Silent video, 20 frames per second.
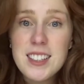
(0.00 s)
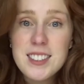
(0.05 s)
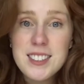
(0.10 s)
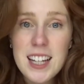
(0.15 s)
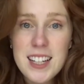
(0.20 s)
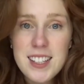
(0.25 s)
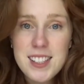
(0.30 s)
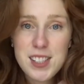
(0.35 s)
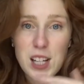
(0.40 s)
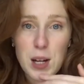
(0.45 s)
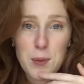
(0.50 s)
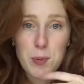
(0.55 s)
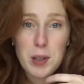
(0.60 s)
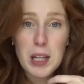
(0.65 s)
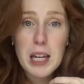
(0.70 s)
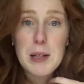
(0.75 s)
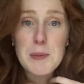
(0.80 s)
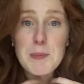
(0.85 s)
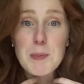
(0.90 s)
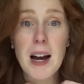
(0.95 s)
Next up
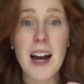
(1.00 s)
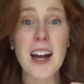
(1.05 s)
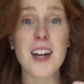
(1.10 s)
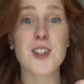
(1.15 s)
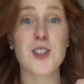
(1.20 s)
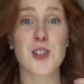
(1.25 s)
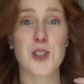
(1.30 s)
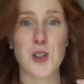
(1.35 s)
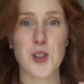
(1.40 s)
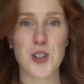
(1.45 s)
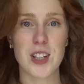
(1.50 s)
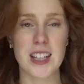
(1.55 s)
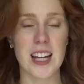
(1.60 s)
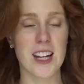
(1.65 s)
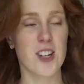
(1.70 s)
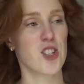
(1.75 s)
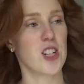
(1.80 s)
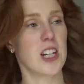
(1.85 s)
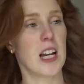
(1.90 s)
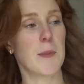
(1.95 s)
in my shoe
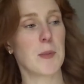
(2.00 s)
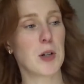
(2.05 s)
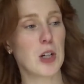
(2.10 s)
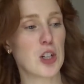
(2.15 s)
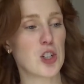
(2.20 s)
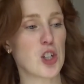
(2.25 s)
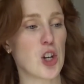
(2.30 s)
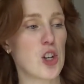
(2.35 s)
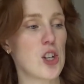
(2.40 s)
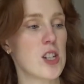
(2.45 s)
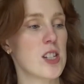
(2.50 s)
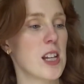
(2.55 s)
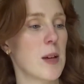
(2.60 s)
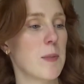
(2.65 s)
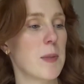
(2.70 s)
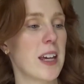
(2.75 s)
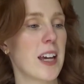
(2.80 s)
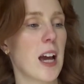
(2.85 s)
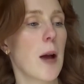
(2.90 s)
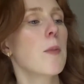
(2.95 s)
collection, I'm going to show you
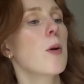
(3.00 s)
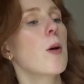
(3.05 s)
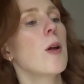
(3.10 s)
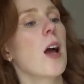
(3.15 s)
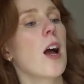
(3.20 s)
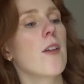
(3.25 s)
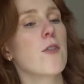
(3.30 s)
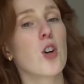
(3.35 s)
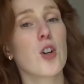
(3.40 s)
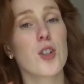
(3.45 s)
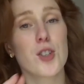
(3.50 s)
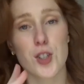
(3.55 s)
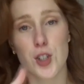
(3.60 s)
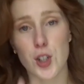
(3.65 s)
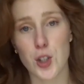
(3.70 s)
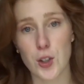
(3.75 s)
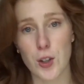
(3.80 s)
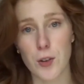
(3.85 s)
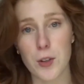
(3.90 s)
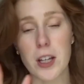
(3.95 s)
something. I've got, I've got
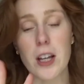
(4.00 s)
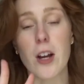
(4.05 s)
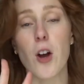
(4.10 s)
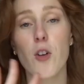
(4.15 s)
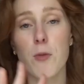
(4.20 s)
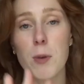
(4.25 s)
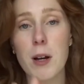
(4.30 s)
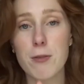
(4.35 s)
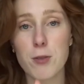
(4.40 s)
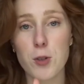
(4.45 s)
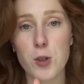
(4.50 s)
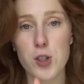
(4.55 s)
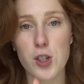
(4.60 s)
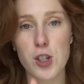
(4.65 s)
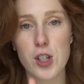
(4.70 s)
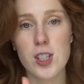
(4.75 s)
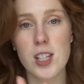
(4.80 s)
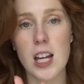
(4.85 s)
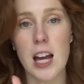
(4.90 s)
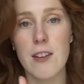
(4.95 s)
two, of my four
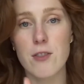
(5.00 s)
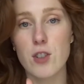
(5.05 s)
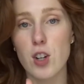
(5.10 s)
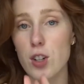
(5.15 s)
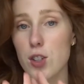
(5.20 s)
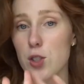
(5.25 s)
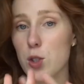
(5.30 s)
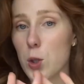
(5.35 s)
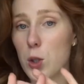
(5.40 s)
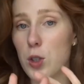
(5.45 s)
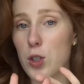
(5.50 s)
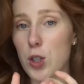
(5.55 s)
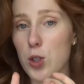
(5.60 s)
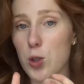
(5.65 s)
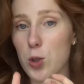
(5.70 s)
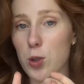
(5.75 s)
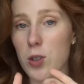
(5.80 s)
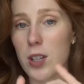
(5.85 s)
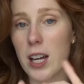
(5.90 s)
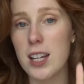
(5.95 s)
shoes, I've got two
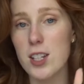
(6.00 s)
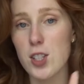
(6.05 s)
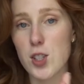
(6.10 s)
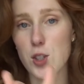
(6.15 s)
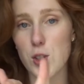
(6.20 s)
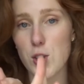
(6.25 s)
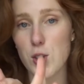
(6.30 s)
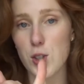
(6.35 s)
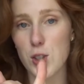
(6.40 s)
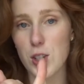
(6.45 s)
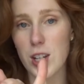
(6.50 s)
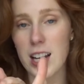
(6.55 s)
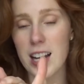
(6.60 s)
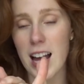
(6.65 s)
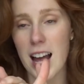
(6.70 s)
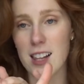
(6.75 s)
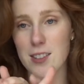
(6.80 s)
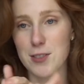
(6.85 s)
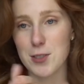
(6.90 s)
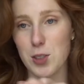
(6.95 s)
neutral and two
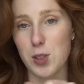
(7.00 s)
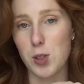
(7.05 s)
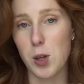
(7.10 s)
colourful.